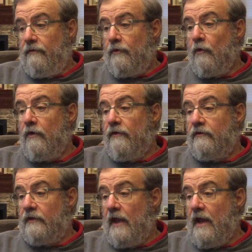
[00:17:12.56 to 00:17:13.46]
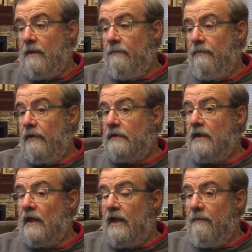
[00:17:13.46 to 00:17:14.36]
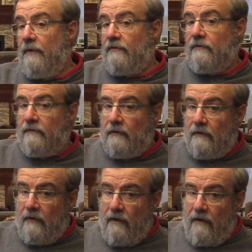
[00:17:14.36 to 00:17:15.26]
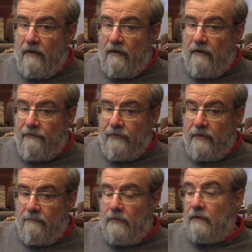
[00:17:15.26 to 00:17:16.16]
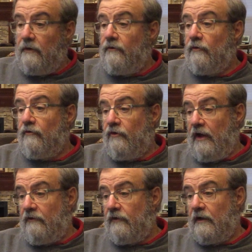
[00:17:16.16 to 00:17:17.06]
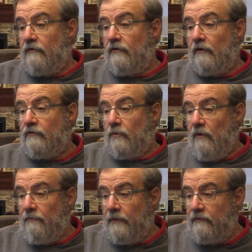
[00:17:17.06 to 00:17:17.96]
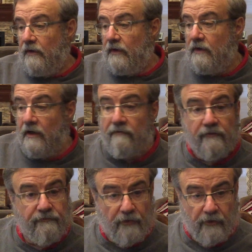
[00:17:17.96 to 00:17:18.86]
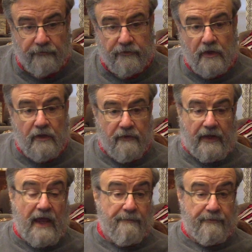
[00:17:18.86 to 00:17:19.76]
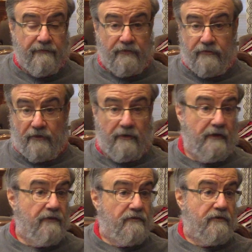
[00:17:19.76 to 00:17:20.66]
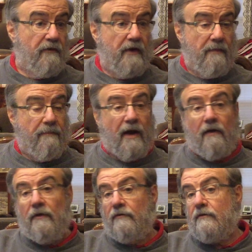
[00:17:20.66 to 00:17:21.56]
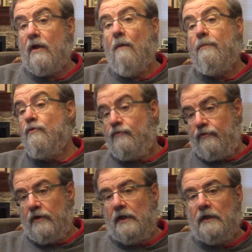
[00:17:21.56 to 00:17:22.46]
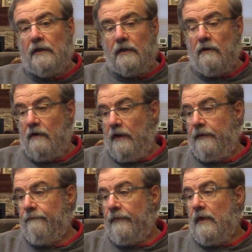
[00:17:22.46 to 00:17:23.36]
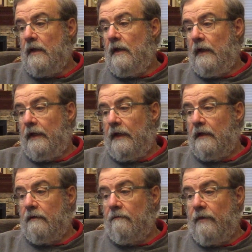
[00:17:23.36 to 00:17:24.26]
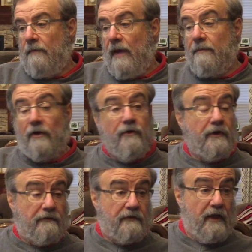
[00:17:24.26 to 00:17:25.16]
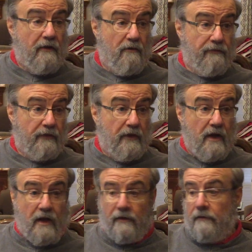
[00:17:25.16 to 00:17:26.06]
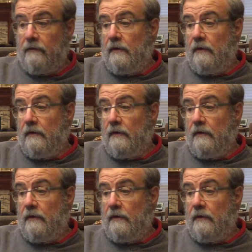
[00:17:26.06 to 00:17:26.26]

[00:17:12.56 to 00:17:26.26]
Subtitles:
During this time, the dynamics of the Middle East are changing. In 612 BC, Nineveh falls, the capital of Assyria, and the Assyrian Empire is kapoosh, gone. And the Babylonians take over and conquer